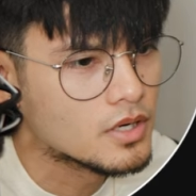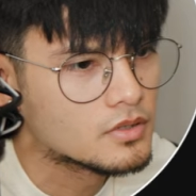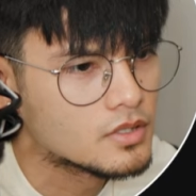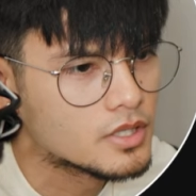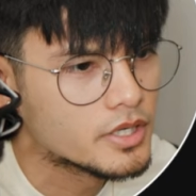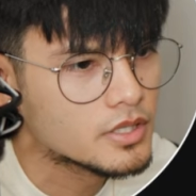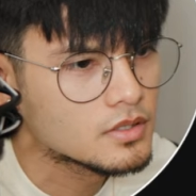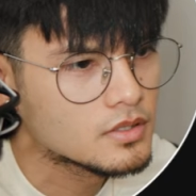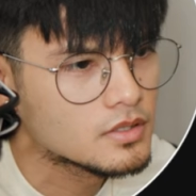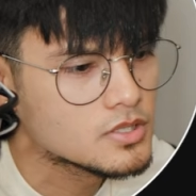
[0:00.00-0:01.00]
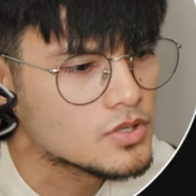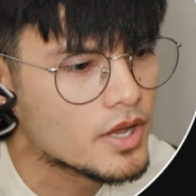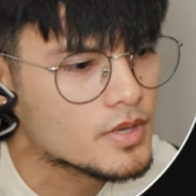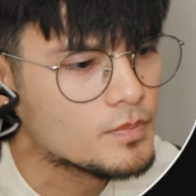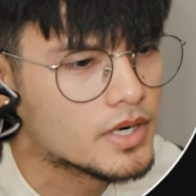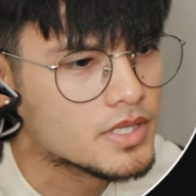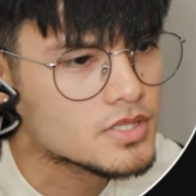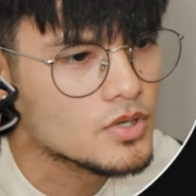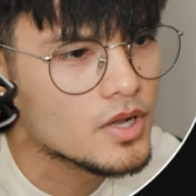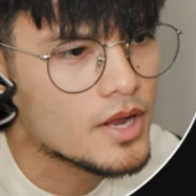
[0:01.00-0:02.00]
around here, but I
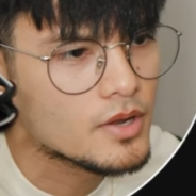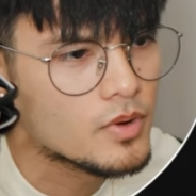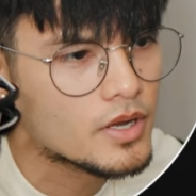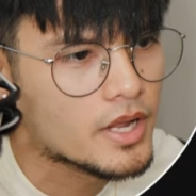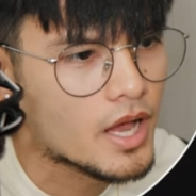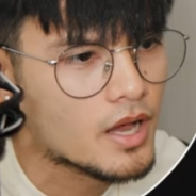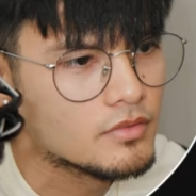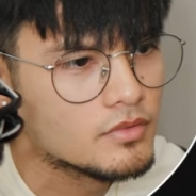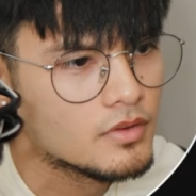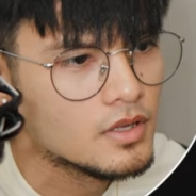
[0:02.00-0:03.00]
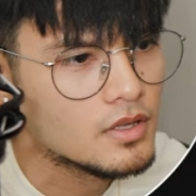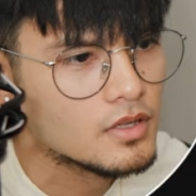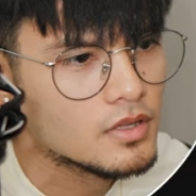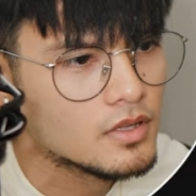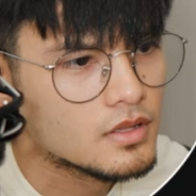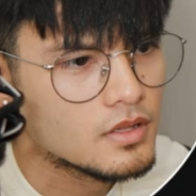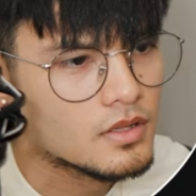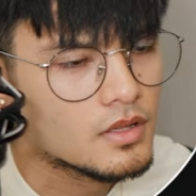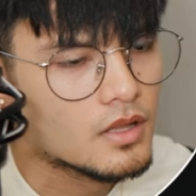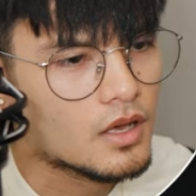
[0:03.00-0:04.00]
still kind of want to have
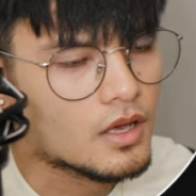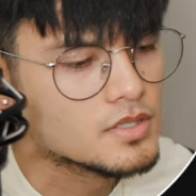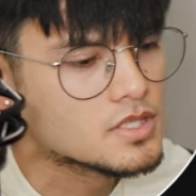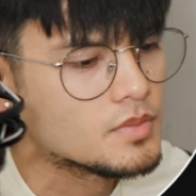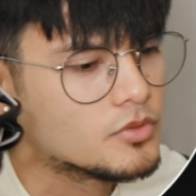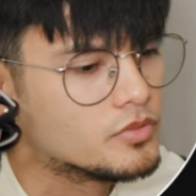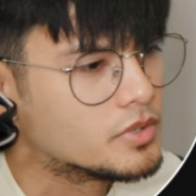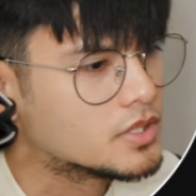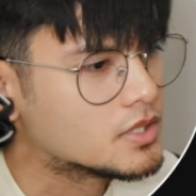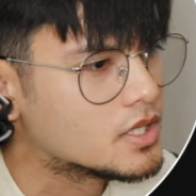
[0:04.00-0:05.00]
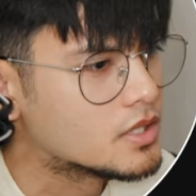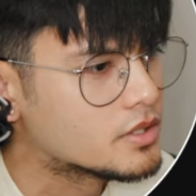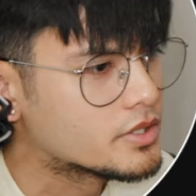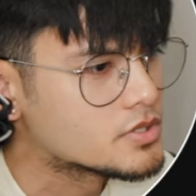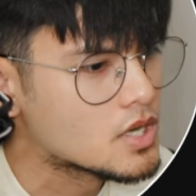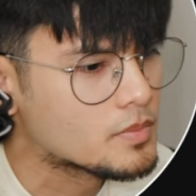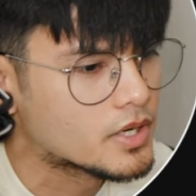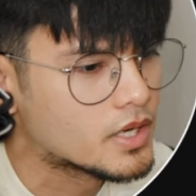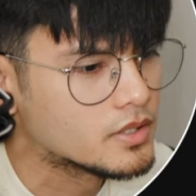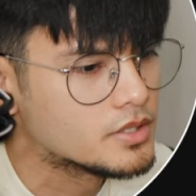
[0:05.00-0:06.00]
some movement at the end there. So I'm
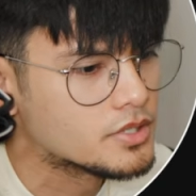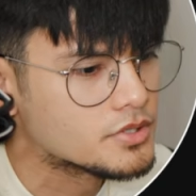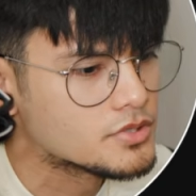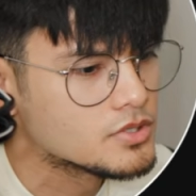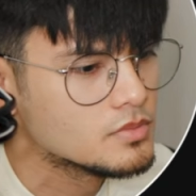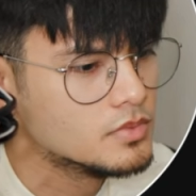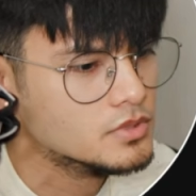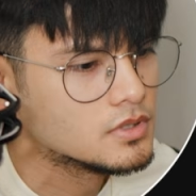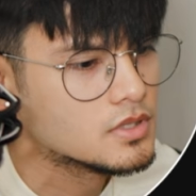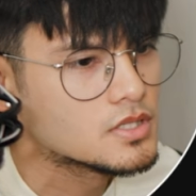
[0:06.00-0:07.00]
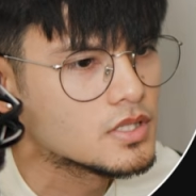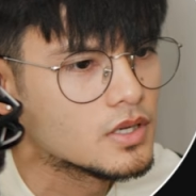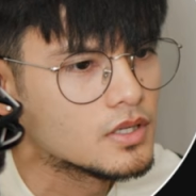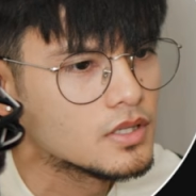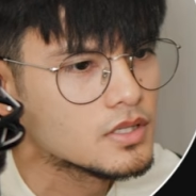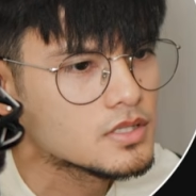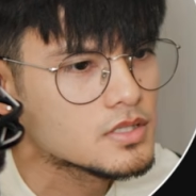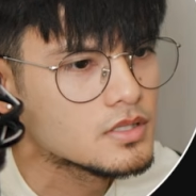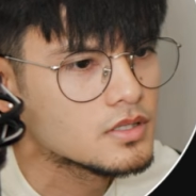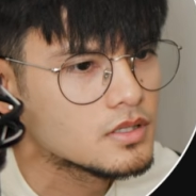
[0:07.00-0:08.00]
gonna add linear zoom. See how that
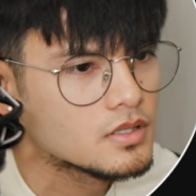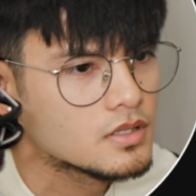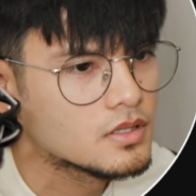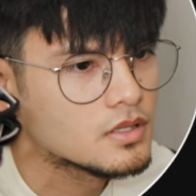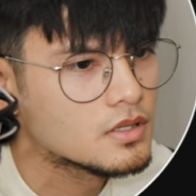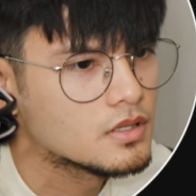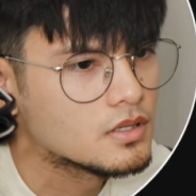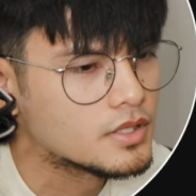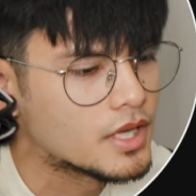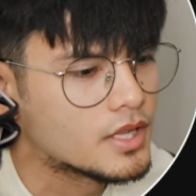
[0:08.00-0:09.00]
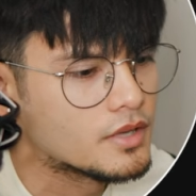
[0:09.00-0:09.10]
looks. Yeah,